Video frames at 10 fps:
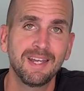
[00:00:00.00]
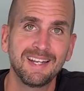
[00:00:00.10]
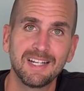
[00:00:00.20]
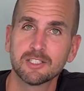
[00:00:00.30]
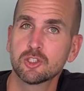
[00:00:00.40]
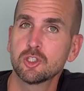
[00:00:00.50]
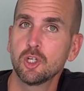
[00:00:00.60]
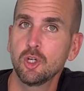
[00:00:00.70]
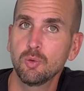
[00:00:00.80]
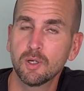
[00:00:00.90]
It has
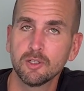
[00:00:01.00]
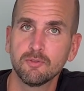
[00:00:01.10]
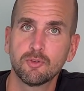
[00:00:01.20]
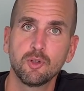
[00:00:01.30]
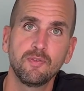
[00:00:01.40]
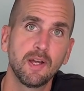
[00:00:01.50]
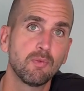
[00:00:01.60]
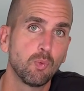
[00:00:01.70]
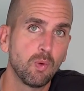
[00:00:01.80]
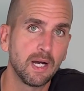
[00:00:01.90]
245
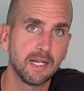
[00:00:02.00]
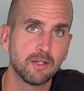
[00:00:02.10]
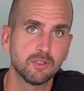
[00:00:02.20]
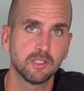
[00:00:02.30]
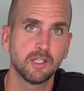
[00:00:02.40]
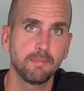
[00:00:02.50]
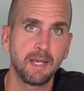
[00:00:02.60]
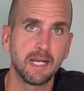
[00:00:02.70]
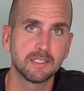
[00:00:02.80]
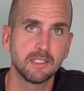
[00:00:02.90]
watt hours of
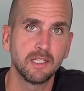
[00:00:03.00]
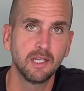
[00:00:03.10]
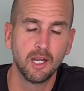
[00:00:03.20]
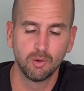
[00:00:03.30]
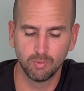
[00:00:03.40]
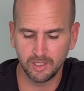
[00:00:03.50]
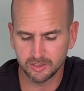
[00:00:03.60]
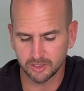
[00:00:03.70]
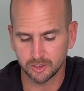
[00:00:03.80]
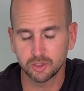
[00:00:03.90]
capacity, runs
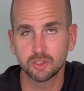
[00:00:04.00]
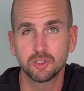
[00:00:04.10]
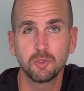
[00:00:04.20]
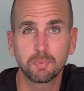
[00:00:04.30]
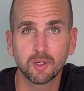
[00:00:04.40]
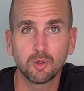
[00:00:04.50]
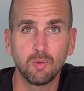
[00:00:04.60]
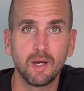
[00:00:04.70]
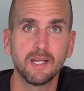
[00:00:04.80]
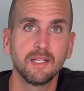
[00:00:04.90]
super
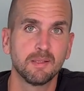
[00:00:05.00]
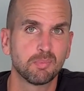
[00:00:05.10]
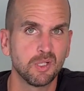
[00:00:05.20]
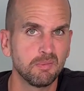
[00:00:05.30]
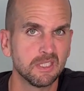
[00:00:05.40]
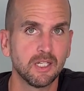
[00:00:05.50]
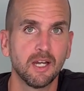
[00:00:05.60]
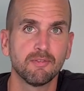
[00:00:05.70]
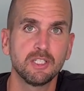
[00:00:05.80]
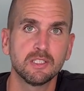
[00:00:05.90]
quiet in pretty much
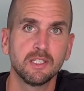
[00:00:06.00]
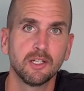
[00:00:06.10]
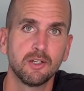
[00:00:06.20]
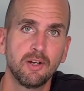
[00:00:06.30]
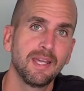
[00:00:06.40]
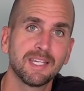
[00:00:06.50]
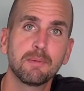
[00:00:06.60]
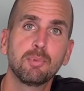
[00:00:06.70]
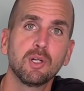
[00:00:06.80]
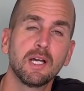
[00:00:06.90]
every scenario, and can
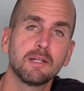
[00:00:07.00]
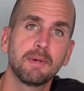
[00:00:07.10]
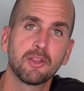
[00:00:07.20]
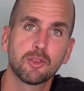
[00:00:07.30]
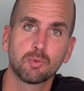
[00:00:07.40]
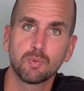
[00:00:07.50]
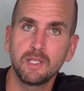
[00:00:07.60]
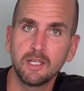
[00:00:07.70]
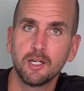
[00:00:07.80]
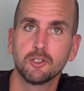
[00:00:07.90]
put out about
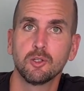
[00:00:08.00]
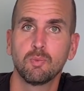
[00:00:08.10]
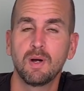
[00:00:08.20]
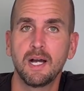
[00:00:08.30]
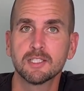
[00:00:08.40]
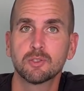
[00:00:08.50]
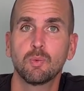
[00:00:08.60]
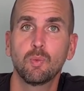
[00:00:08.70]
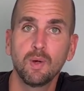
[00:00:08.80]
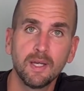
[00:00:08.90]
300 watts
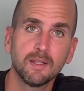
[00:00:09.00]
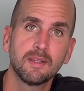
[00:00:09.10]
with